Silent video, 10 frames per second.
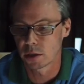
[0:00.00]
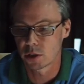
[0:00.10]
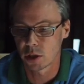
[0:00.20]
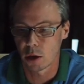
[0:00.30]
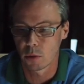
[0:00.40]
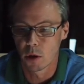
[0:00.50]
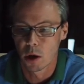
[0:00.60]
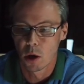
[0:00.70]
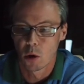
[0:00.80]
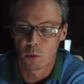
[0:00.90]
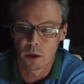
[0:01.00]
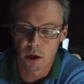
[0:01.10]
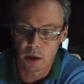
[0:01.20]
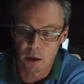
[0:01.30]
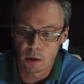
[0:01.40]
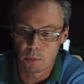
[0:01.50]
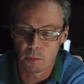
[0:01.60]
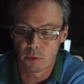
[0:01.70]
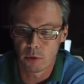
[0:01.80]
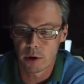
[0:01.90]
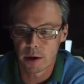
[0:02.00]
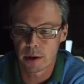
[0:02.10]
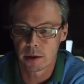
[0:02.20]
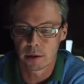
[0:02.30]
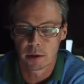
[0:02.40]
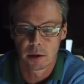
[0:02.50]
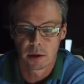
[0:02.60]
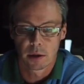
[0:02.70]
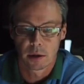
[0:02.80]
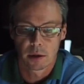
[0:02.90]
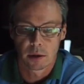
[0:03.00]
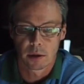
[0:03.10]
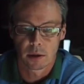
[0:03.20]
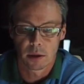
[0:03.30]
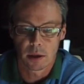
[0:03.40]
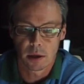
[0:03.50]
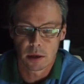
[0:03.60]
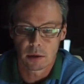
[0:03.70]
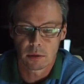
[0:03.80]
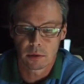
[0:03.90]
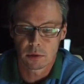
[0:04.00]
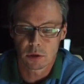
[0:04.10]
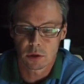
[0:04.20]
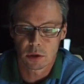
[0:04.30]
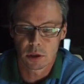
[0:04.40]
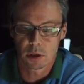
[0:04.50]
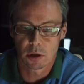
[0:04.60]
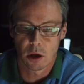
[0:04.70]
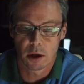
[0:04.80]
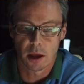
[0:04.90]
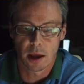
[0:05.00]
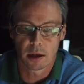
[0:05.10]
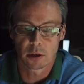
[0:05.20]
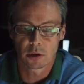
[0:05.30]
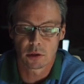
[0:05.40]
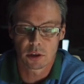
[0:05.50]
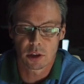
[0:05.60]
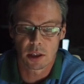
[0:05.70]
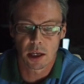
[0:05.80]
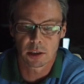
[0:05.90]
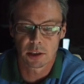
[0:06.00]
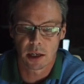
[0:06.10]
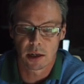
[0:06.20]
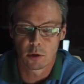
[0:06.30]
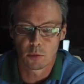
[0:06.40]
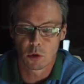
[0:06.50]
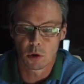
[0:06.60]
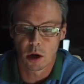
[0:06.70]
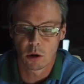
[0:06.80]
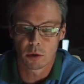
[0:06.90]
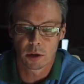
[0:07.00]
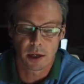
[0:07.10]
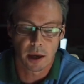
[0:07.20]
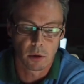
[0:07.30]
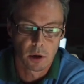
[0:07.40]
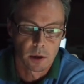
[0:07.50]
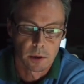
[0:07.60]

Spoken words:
So we are going to bring this slider, and as you can see, that's getting a little more golden. Now